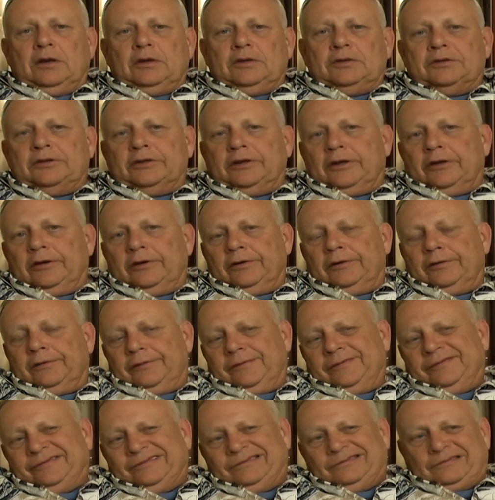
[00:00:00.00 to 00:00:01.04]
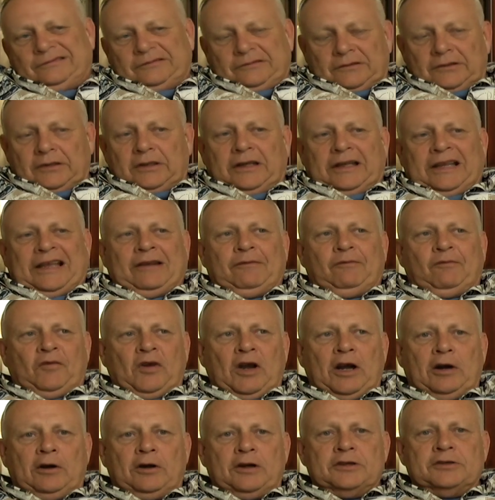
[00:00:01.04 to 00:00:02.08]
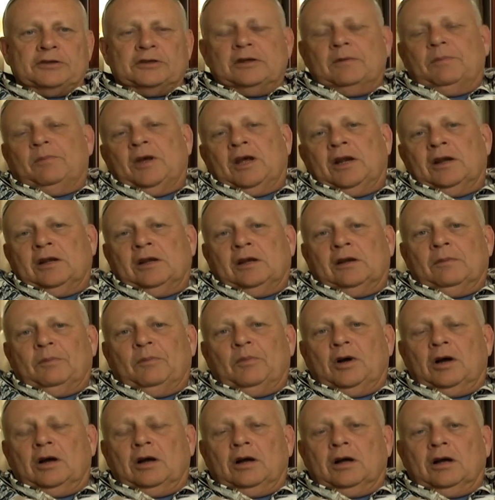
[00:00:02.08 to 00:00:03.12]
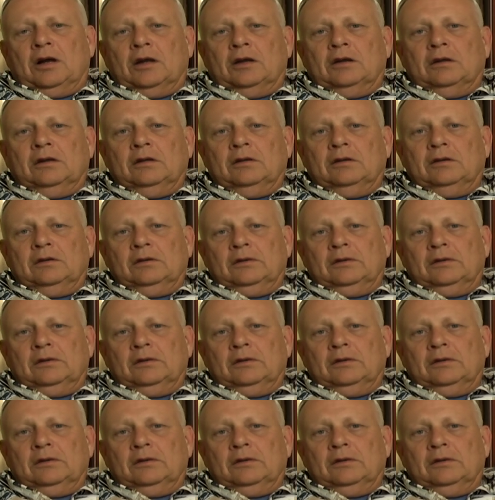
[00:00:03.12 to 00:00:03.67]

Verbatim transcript: So it varies depending upon